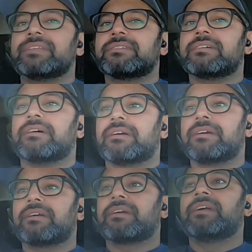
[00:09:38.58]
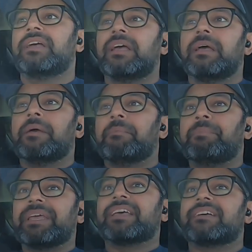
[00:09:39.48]
car
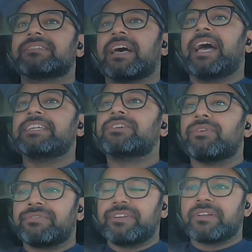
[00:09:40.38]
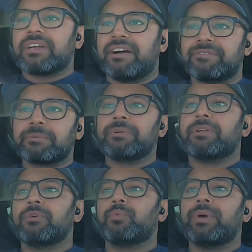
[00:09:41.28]
because I don't feel comfortable
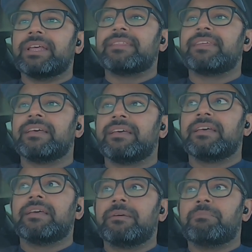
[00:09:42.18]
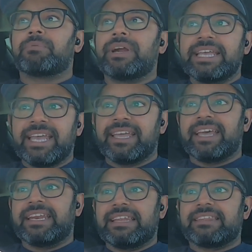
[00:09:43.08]
with breaking
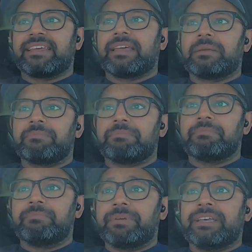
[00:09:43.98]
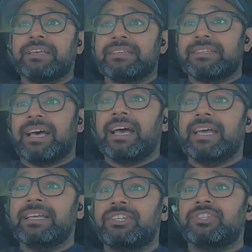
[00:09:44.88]
anything because I
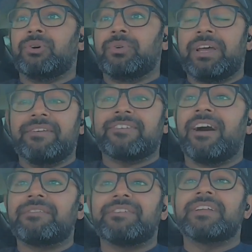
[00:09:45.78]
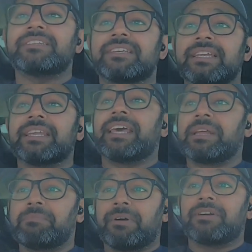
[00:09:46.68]
don't have confidence in getting
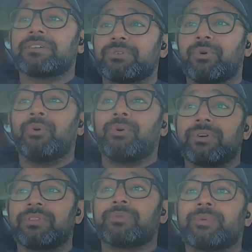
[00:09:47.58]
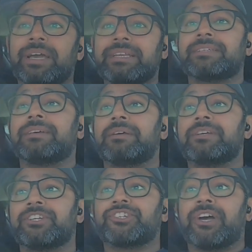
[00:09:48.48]
parts or the right
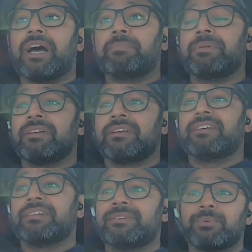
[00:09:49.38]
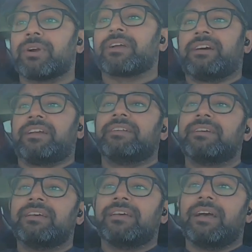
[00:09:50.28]
shop to work on it.
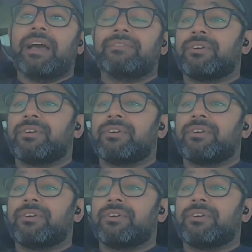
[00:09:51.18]
I've heard